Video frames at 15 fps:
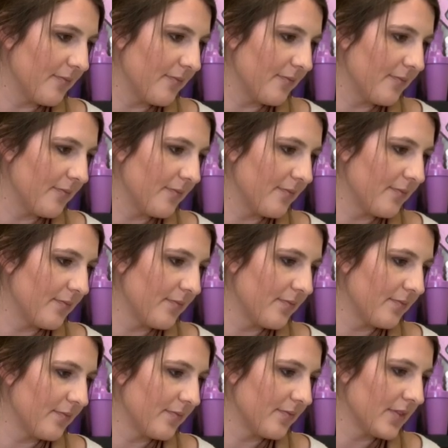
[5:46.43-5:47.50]

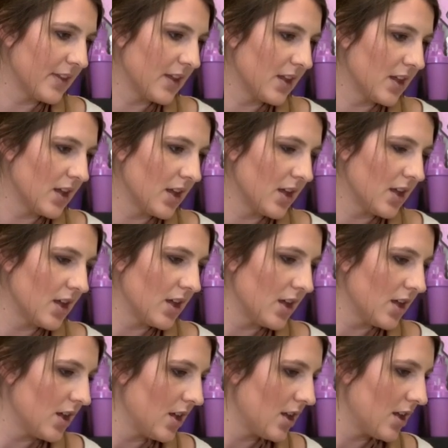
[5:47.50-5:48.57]

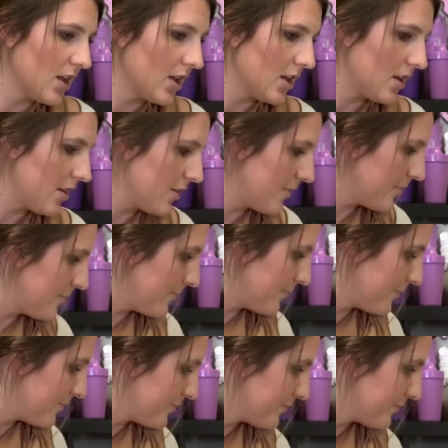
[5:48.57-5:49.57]
(silence)